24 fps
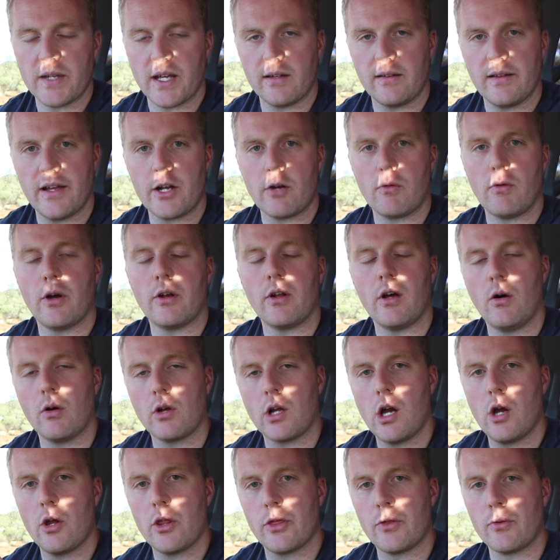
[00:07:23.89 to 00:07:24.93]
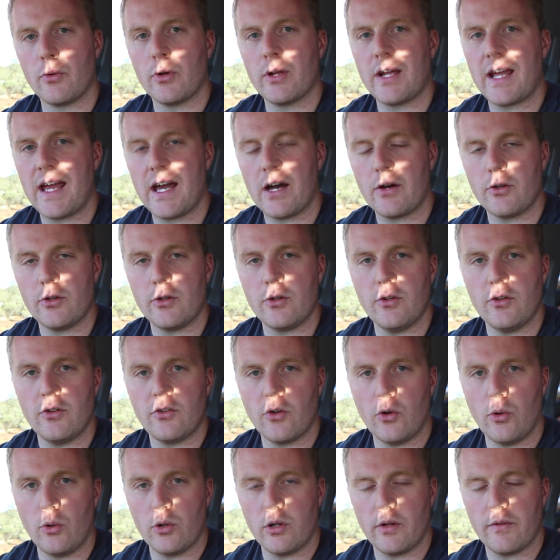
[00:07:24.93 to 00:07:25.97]
And later on I'll go through how to use
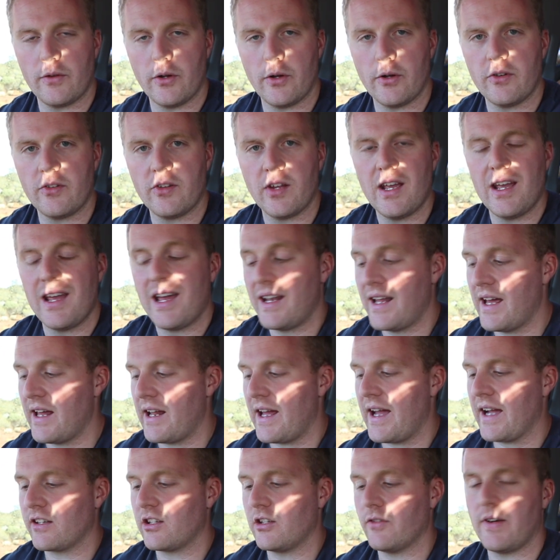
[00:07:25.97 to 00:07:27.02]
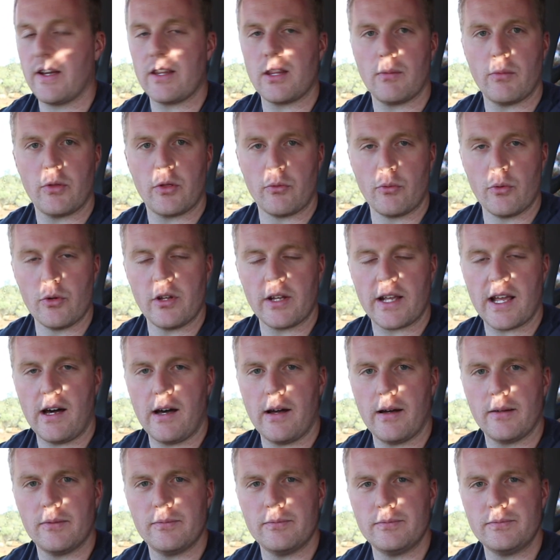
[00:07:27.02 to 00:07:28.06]
all of those and how to activate them through the
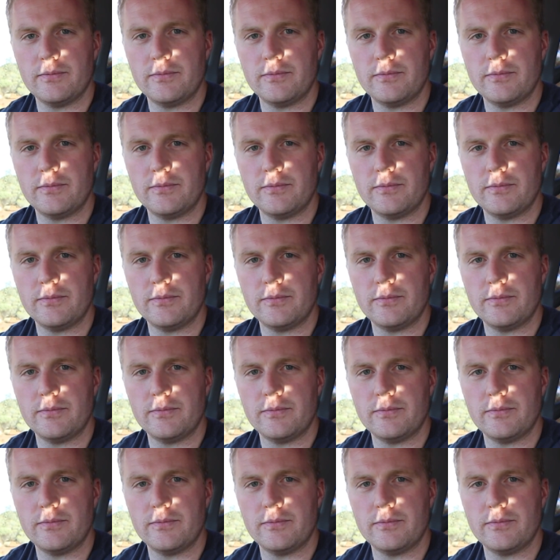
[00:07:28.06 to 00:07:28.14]
car.